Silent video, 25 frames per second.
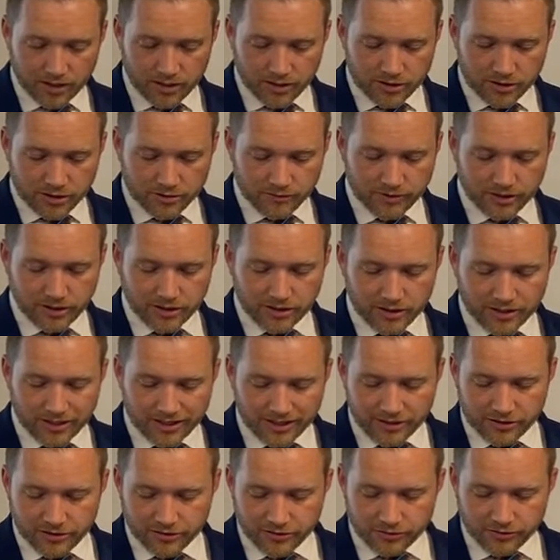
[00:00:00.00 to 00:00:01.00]
Should we look
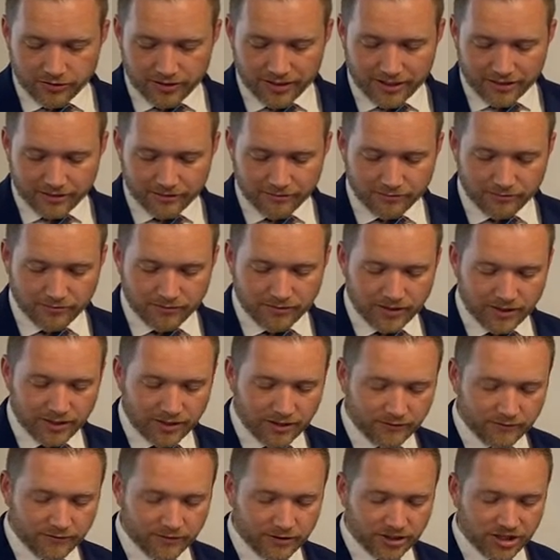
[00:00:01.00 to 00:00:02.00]
into him
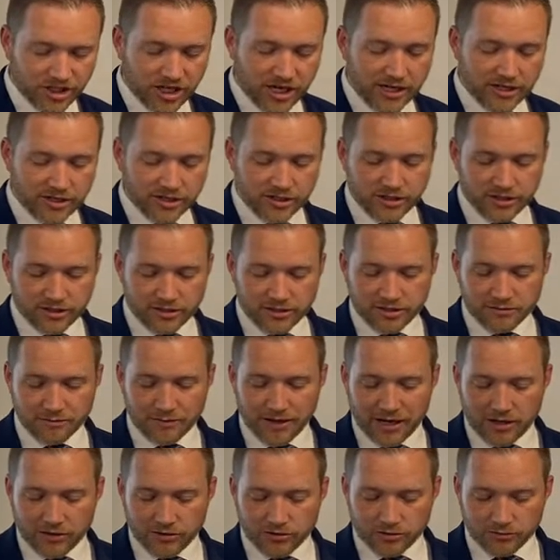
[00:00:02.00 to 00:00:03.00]
for changing to the
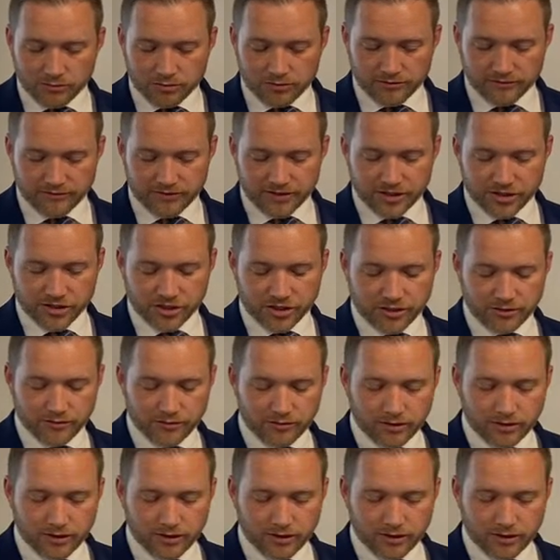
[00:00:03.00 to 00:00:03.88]
spousal provision?